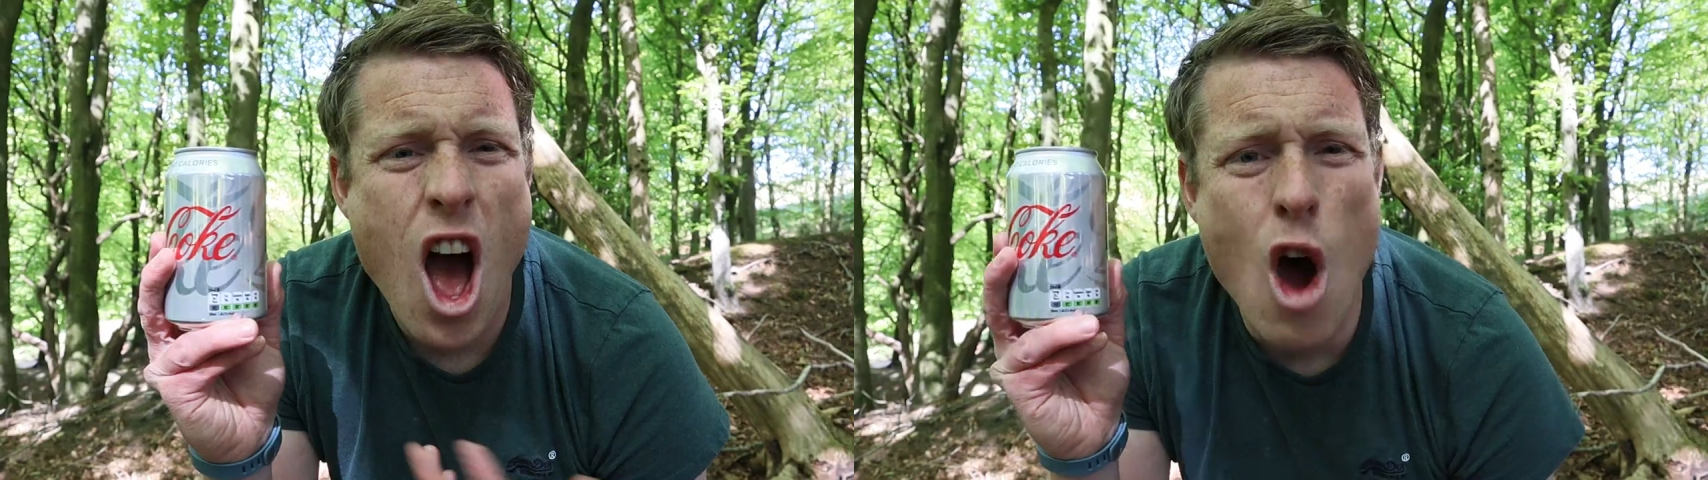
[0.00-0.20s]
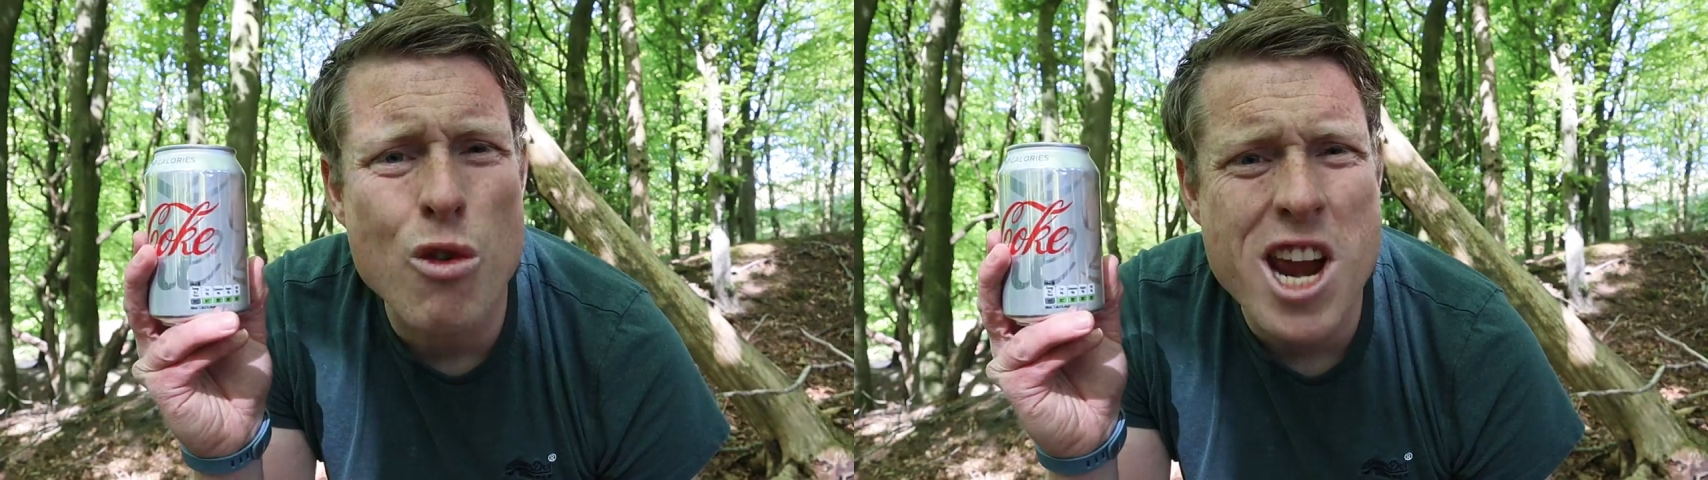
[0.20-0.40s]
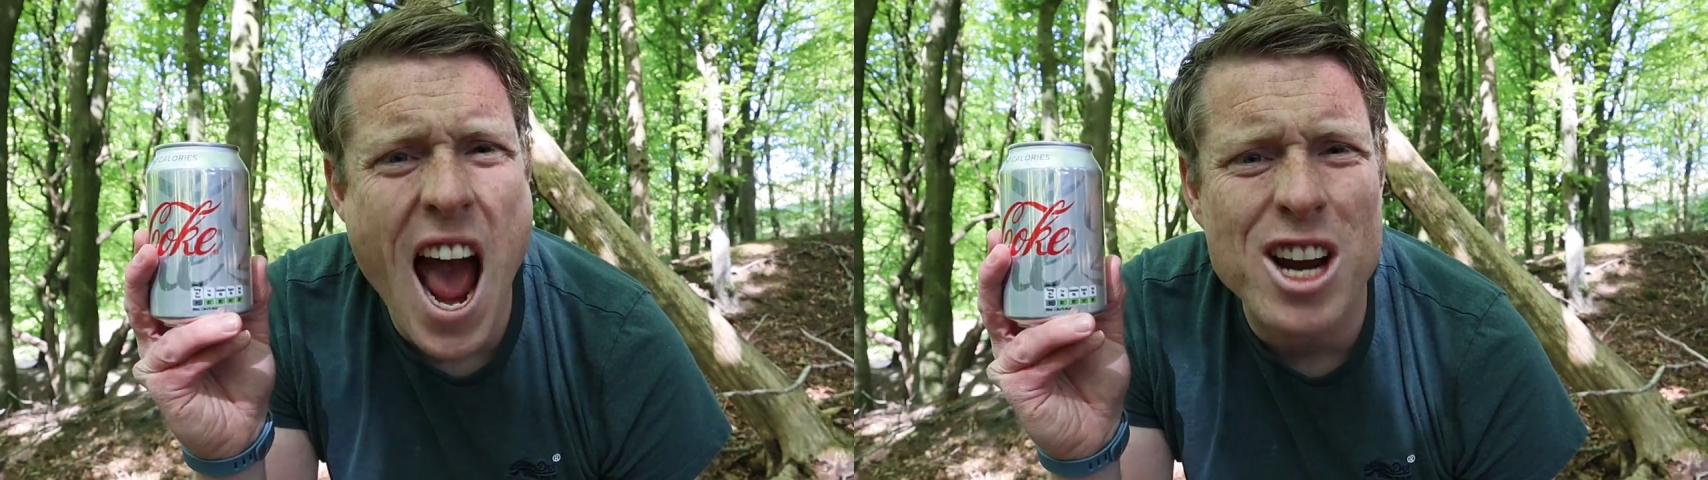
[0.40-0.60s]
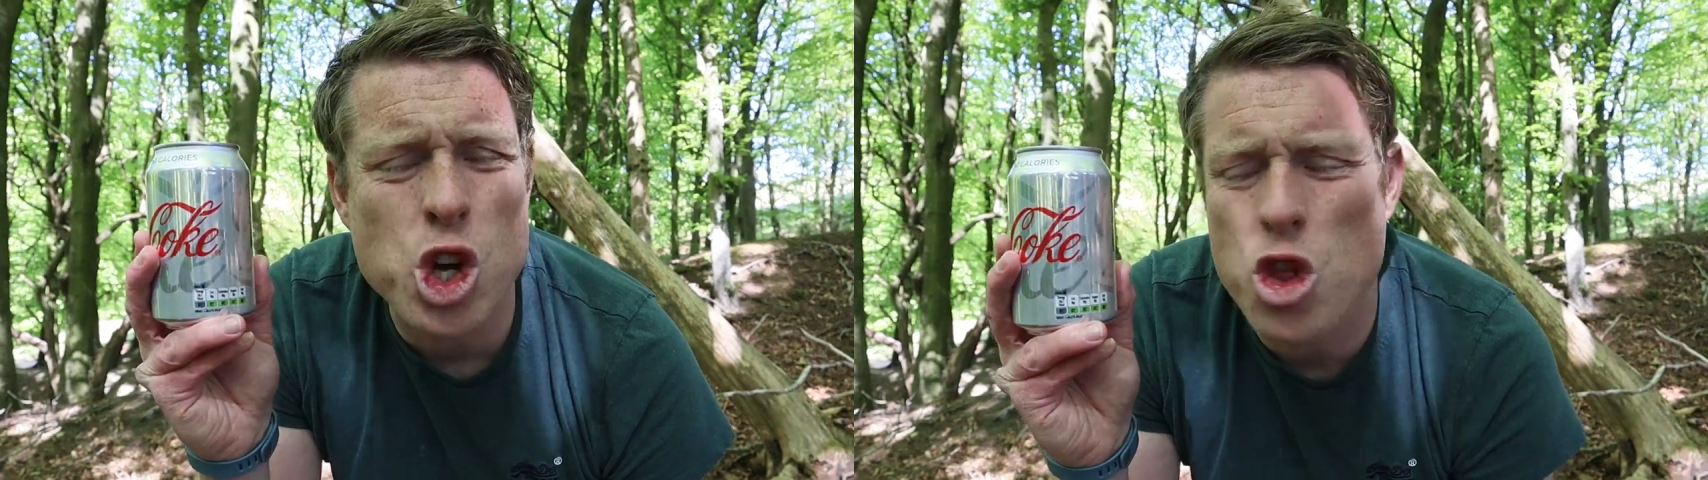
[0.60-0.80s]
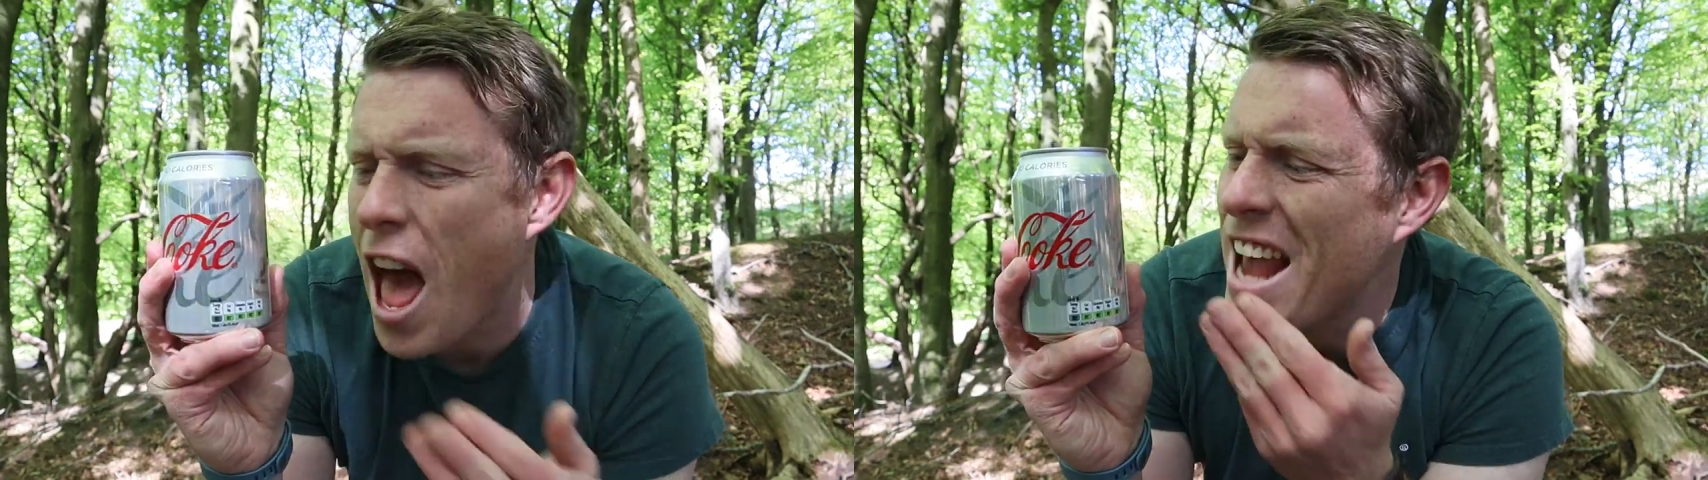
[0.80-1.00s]
A
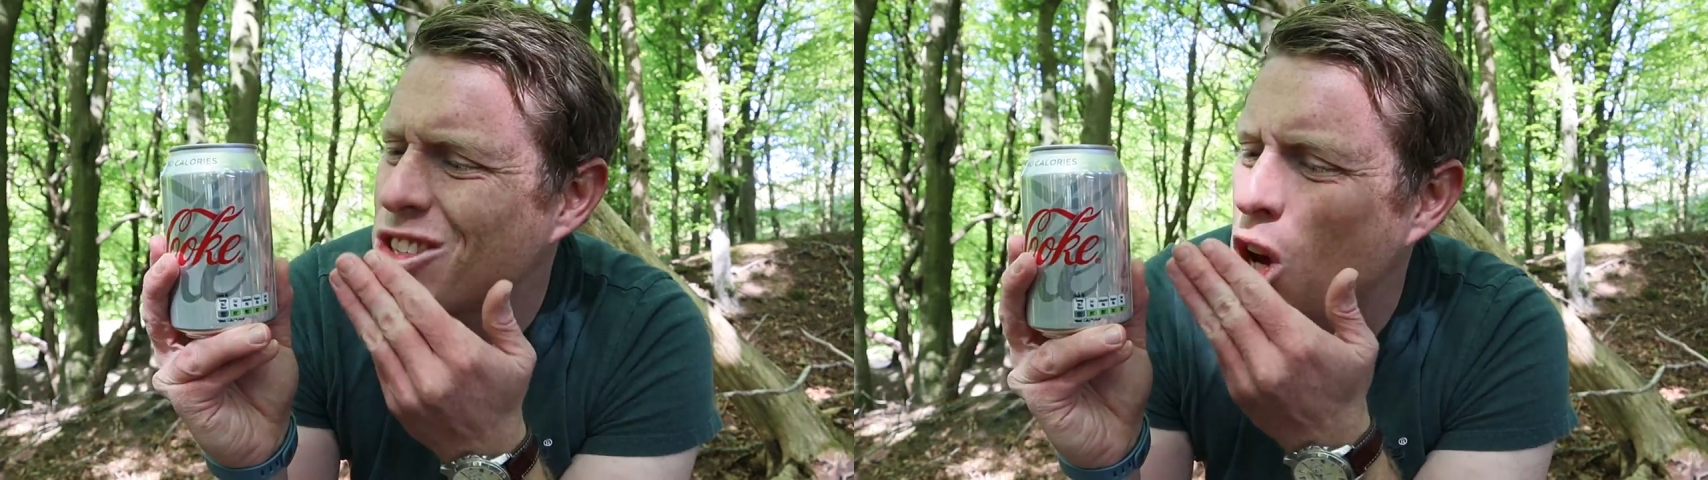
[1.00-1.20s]
reaction that is